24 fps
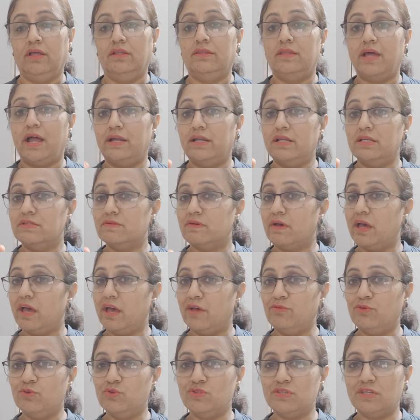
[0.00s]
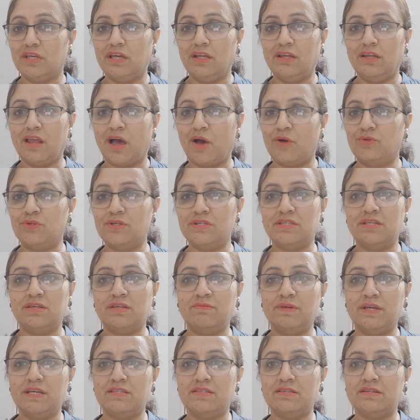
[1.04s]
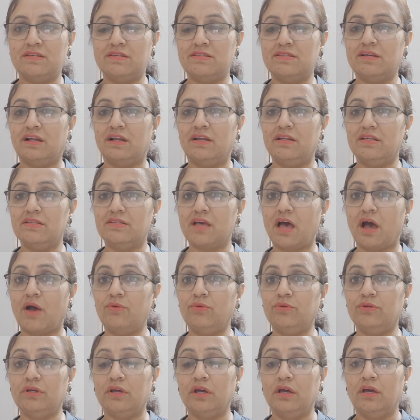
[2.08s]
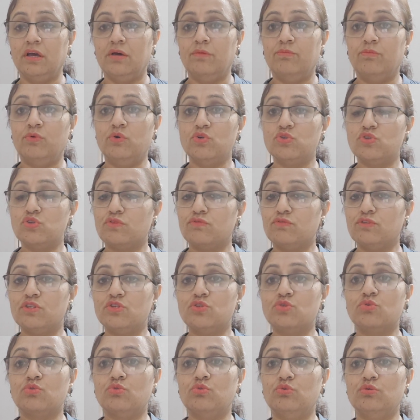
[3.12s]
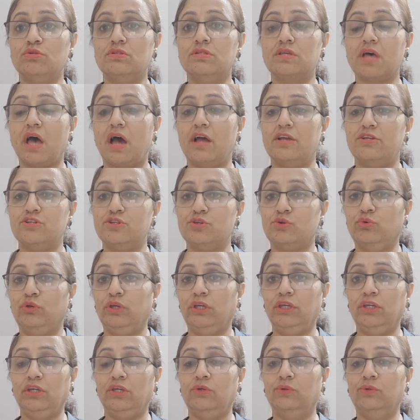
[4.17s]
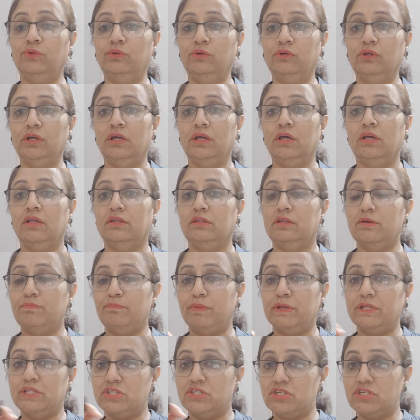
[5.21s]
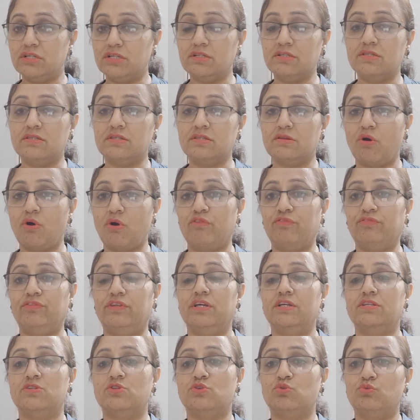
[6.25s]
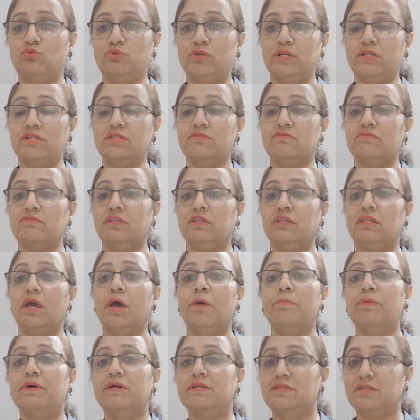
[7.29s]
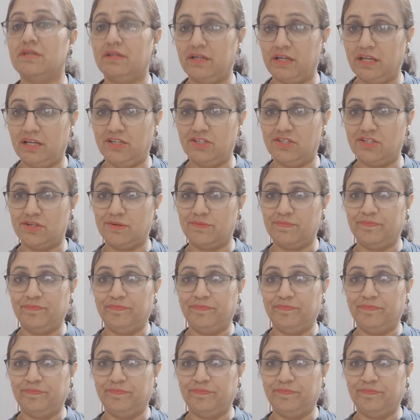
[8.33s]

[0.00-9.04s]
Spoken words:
That is why, have you seen, now the CBSE result is out. Most of the schools are showing you the pictures of their students with their percentage,